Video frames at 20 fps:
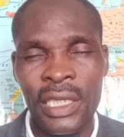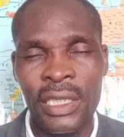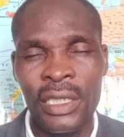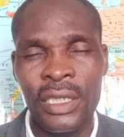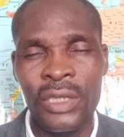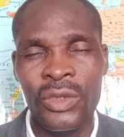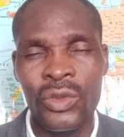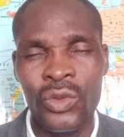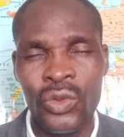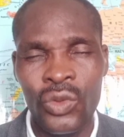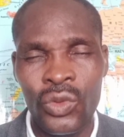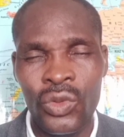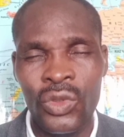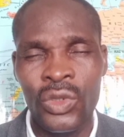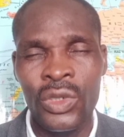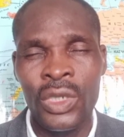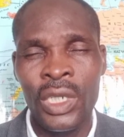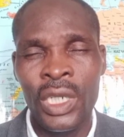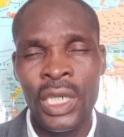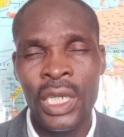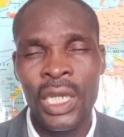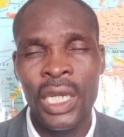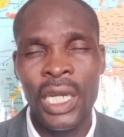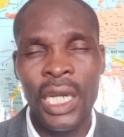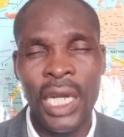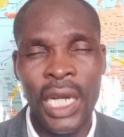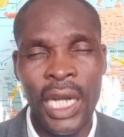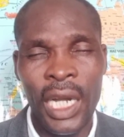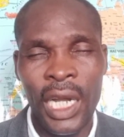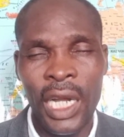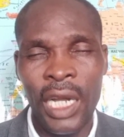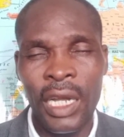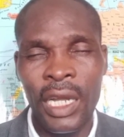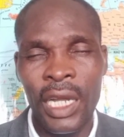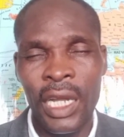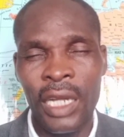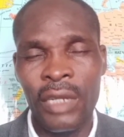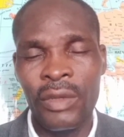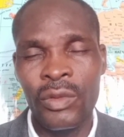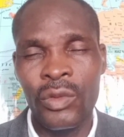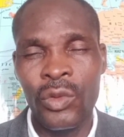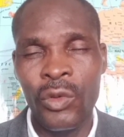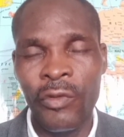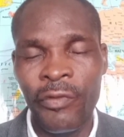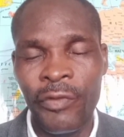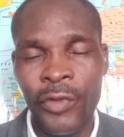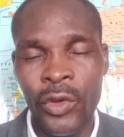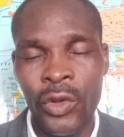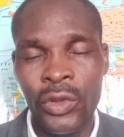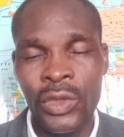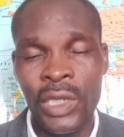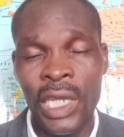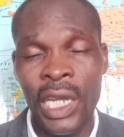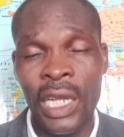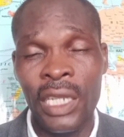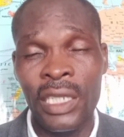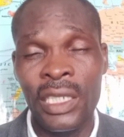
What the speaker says: the truth go forth and